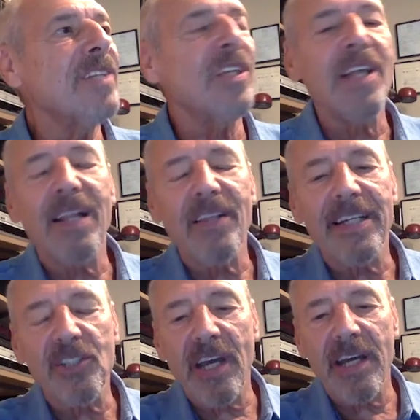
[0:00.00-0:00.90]
a lot like
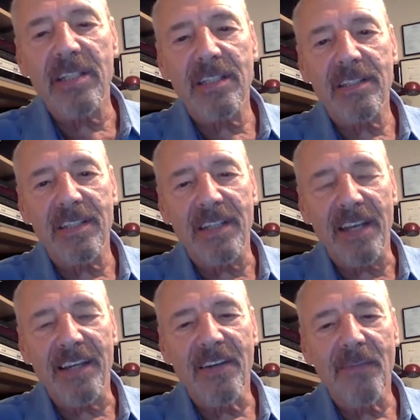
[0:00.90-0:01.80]
jazz
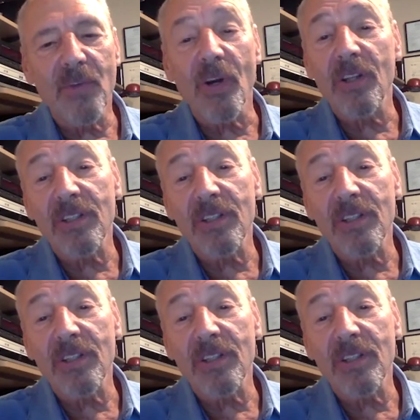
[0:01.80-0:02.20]
today. If you want to learn